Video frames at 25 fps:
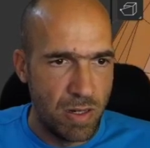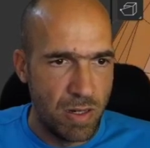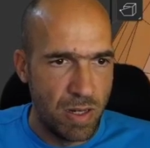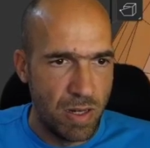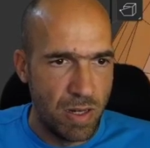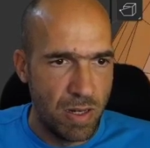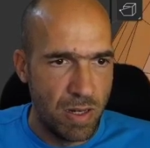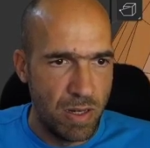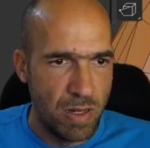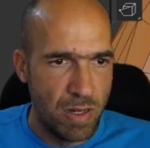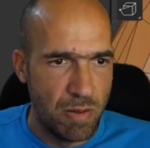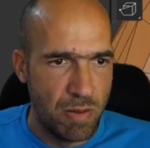
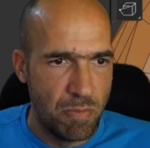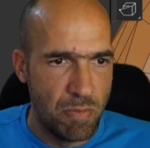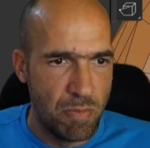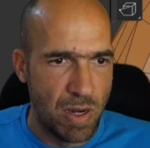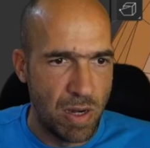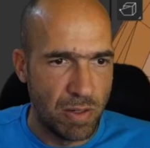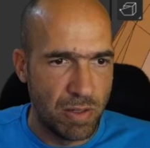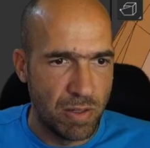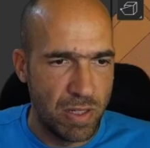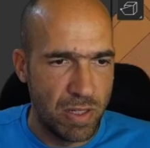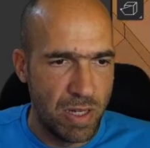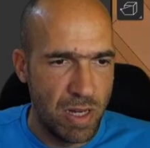Yeah,
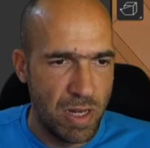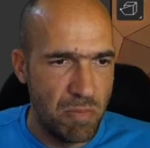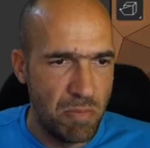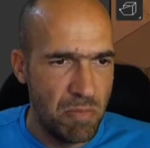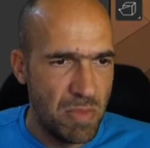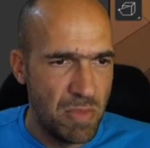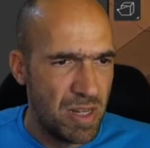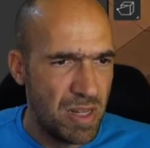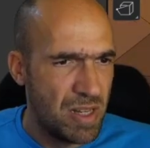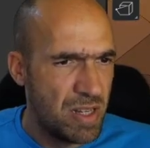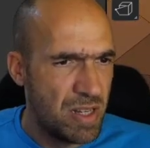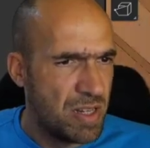mark
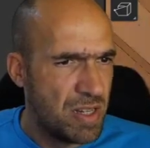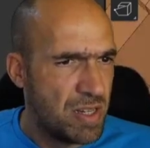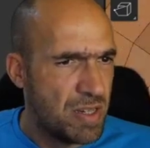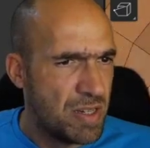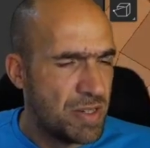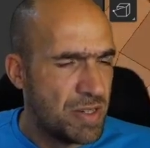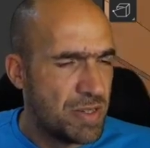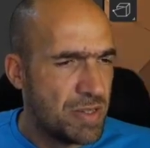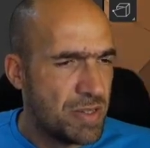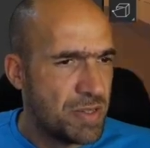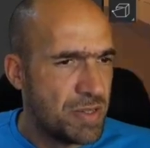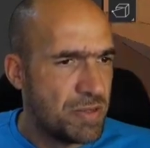seam.
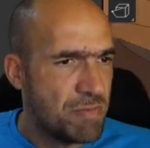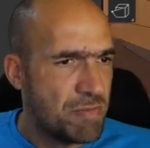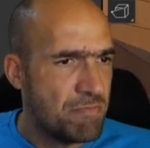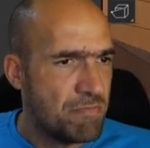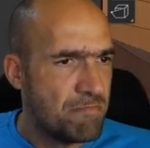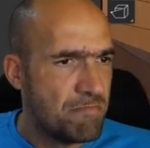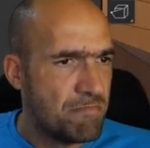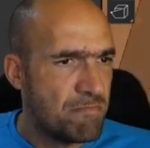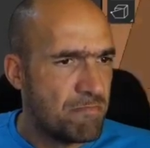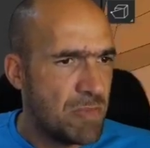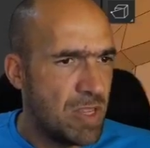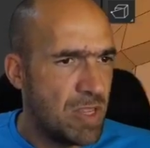
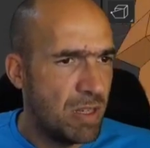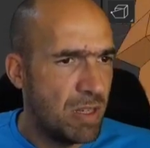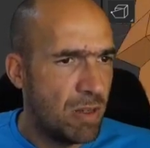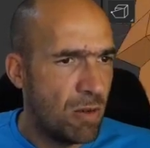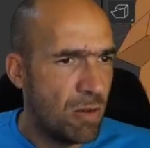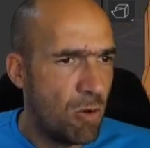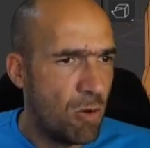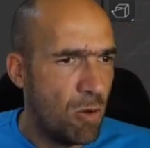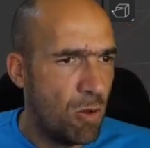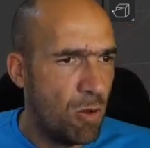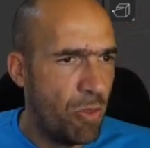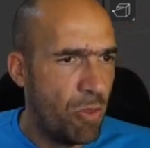
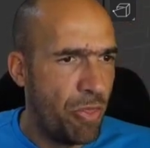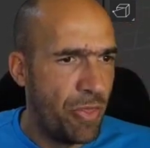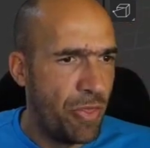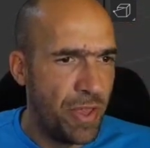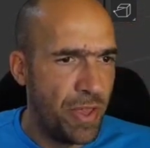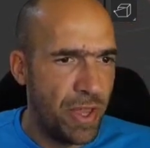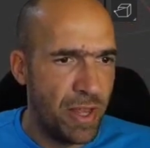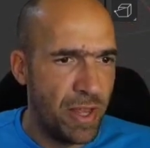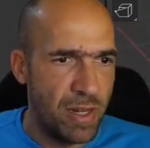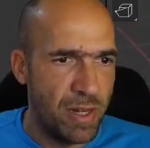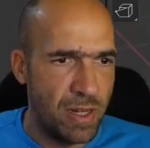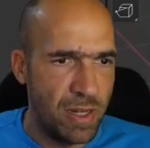This whole
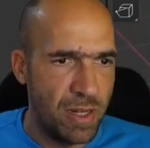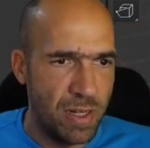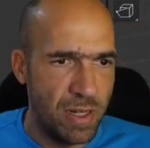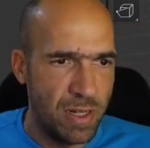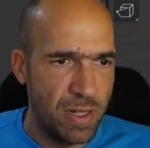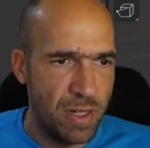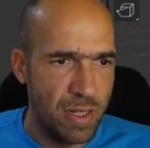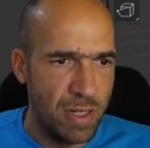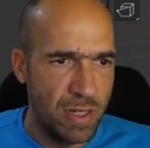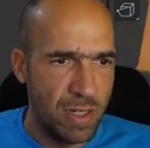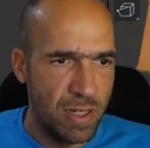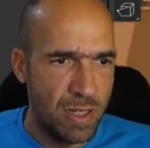thing,
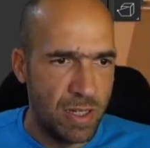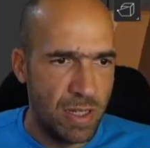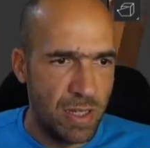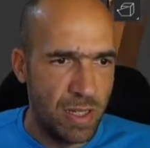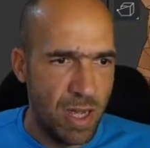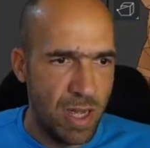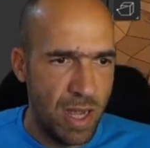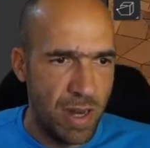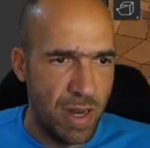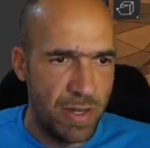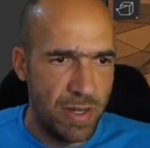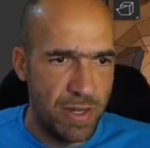
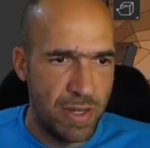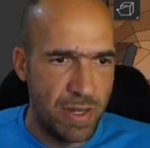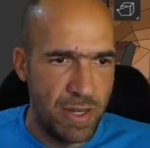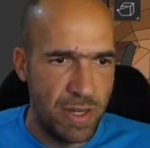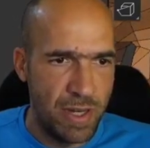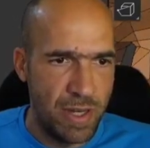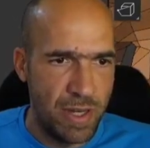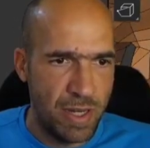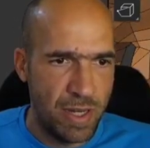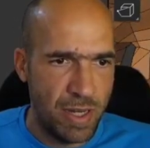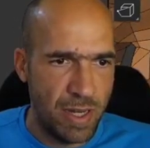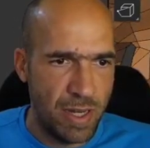I
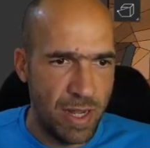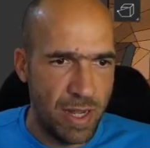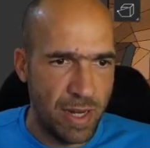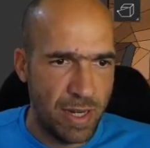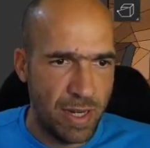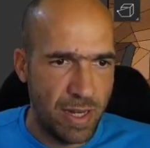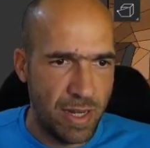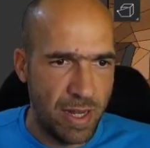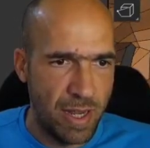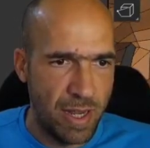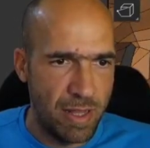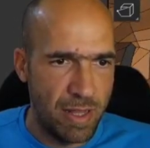think
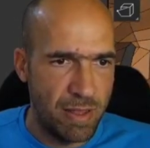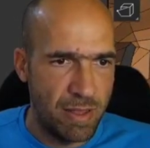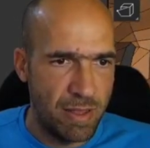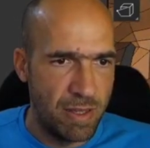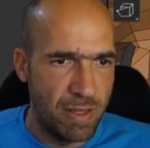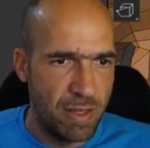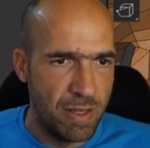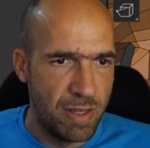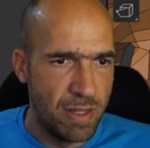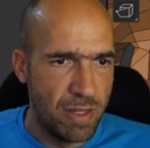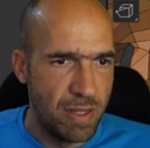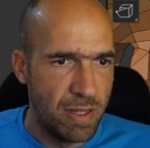I
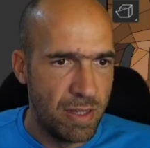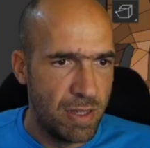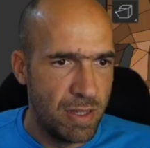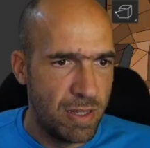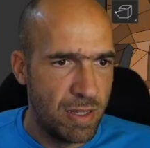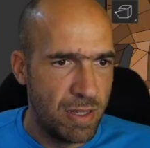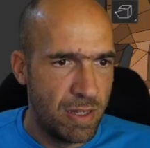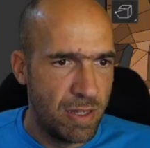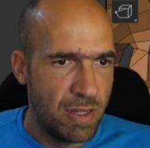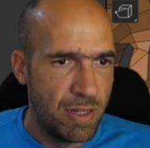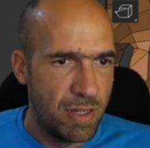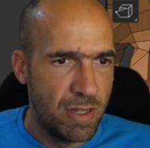can
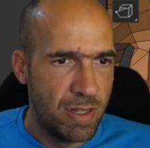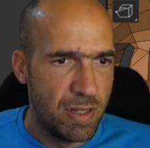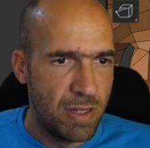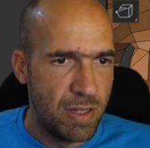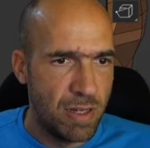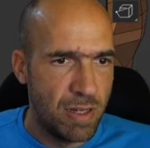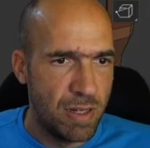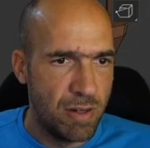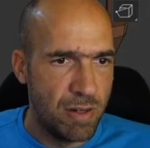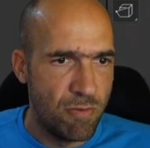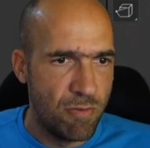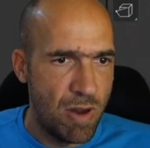
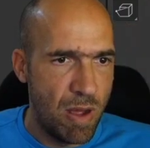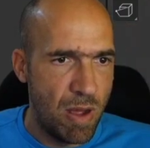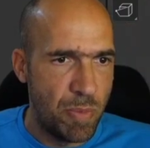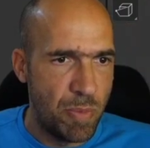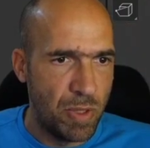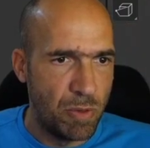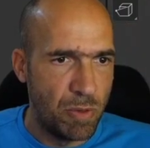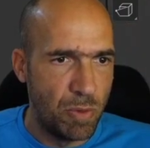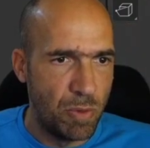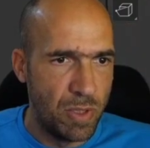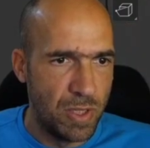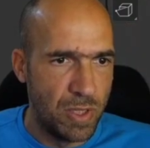
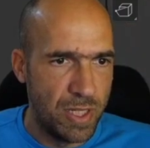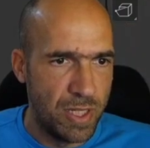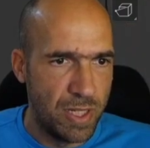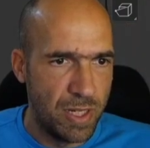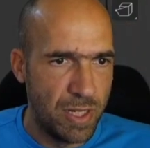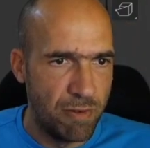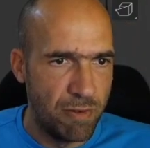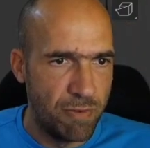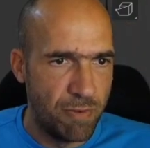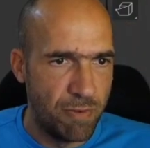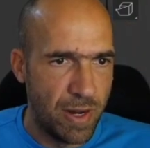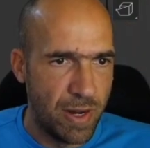unwrap it. We'll
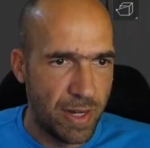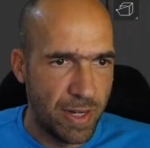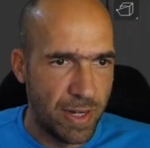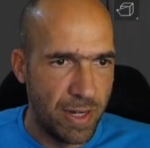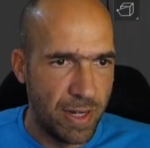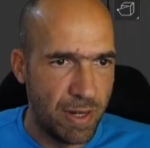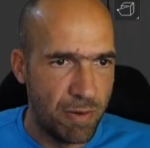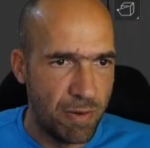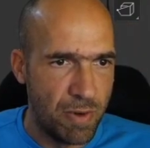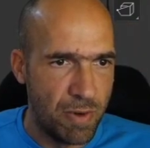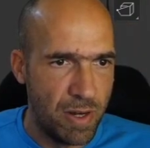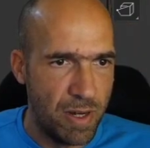see if I
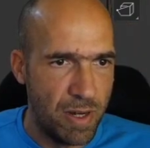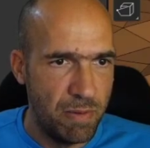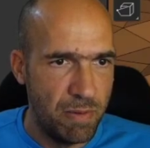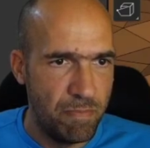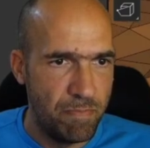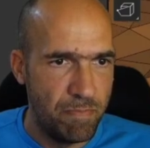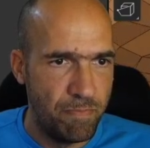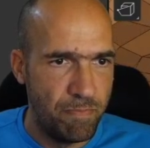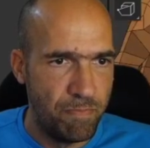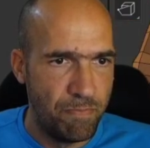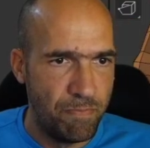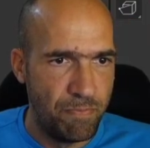can
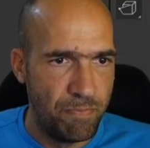really.